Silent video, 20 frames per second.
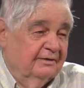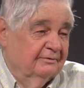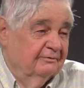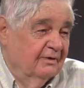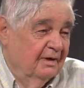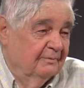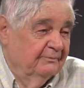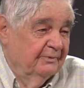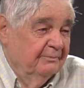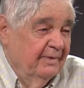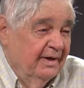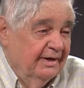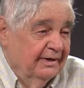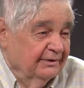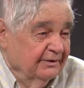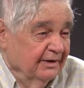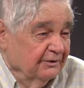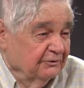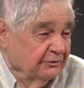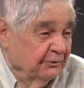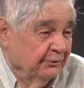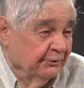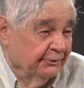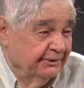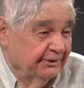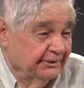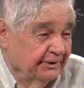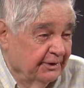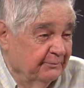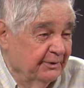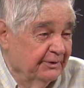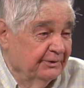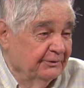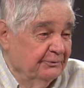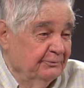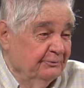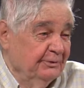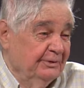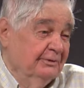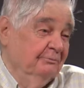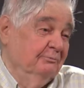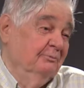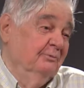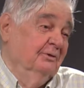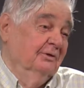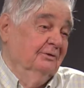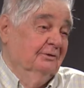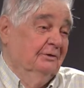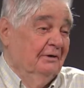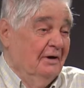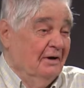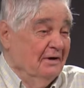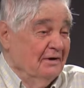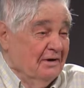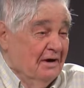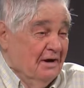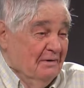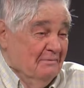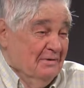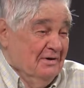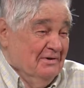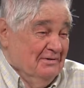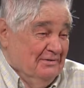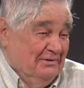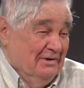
to rob the bank next door. You come in, you looked at our cameras.